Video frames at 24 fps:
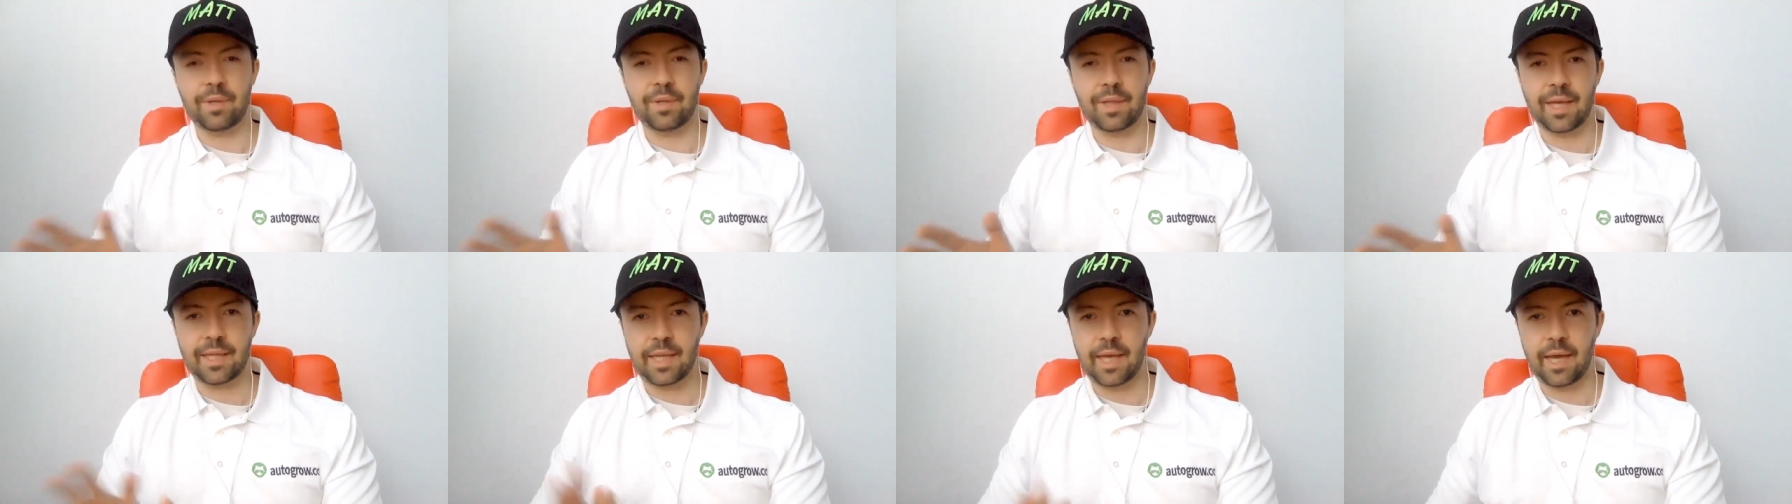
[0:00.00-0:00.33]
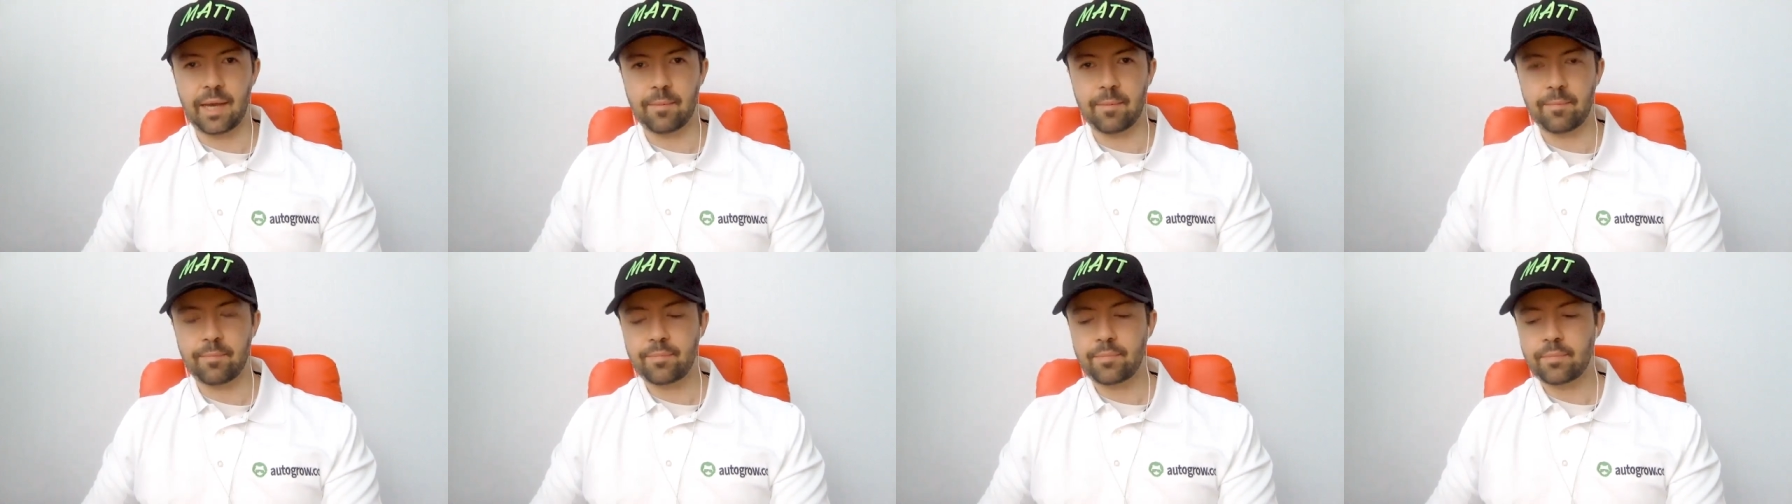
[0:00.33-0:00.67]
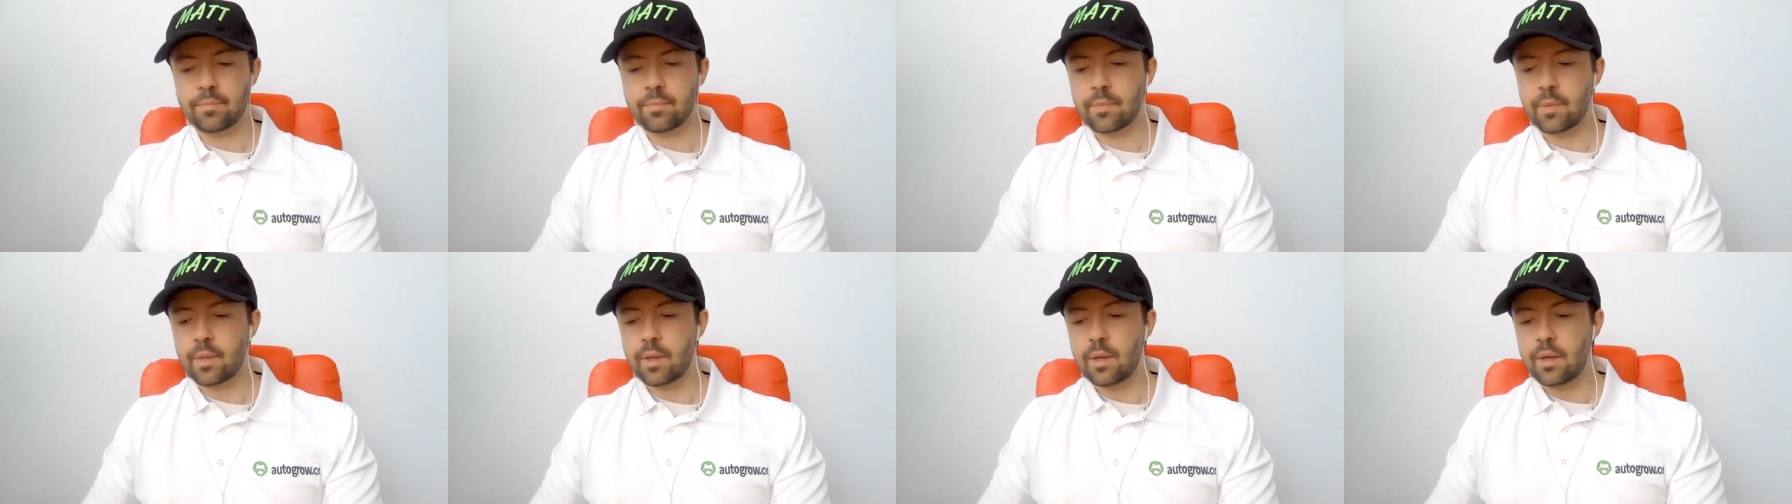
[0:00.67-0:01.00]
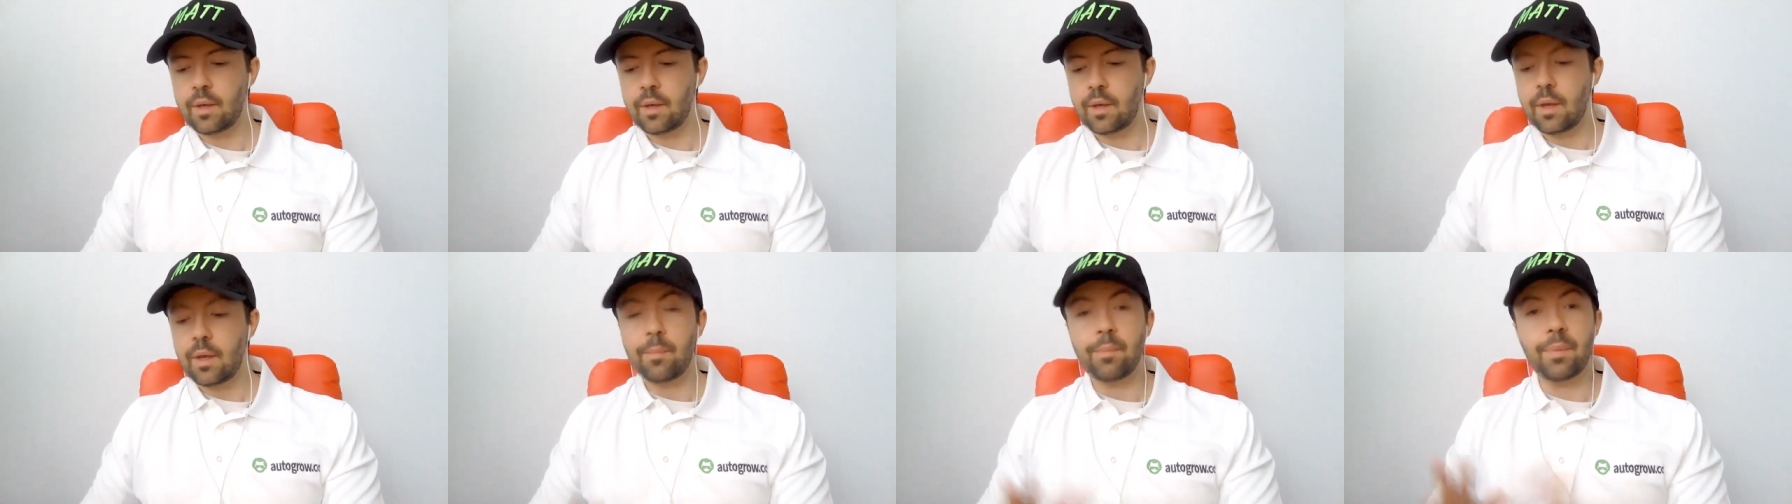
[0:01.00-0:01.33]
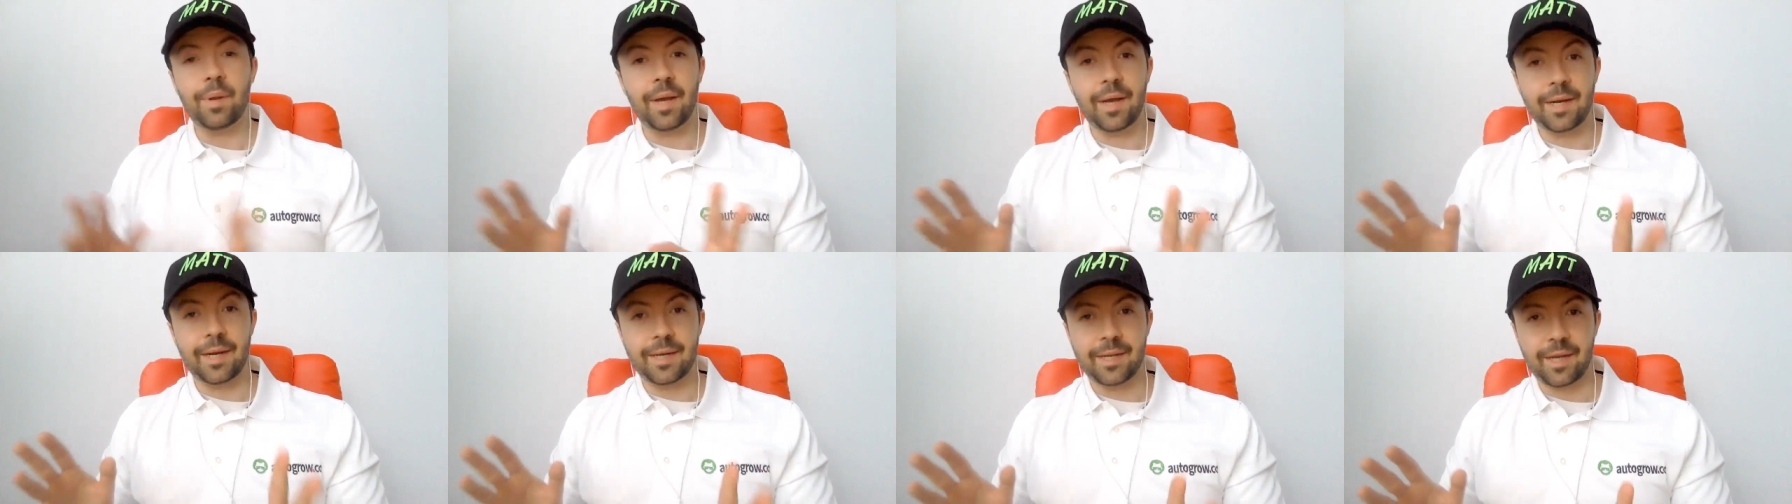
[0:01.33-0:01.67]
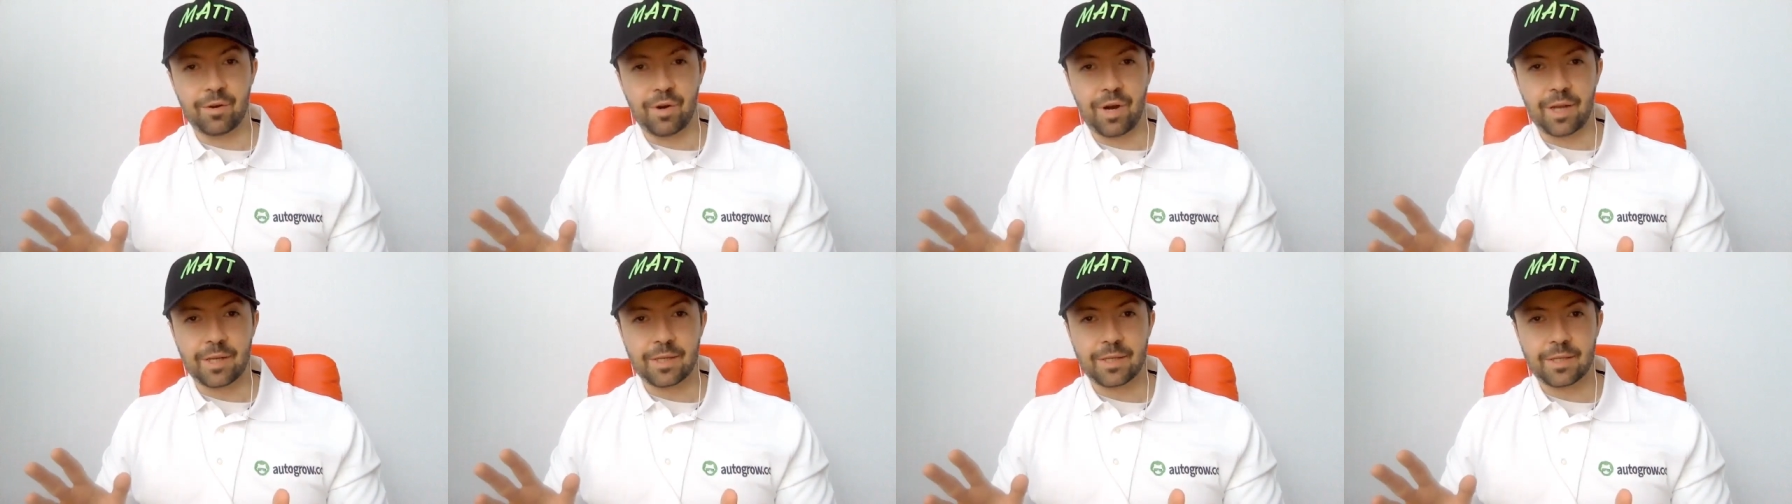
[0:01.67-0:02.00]
like that. But I
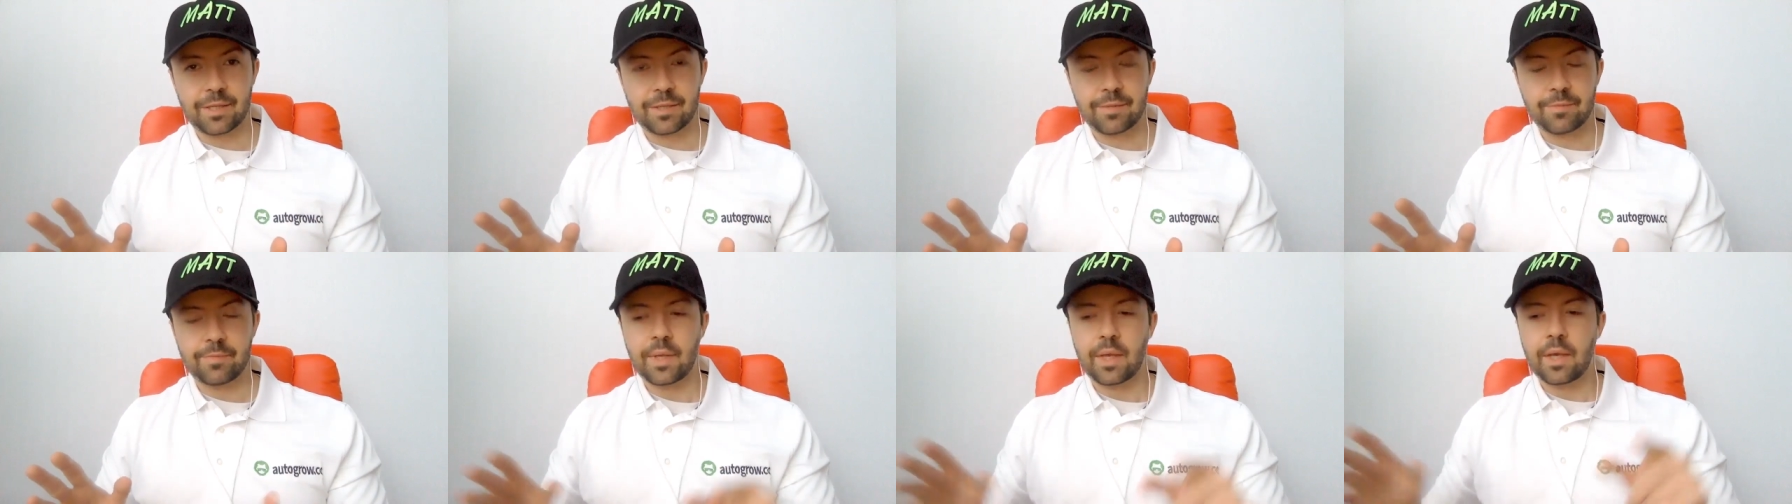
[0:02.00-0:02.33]
digress.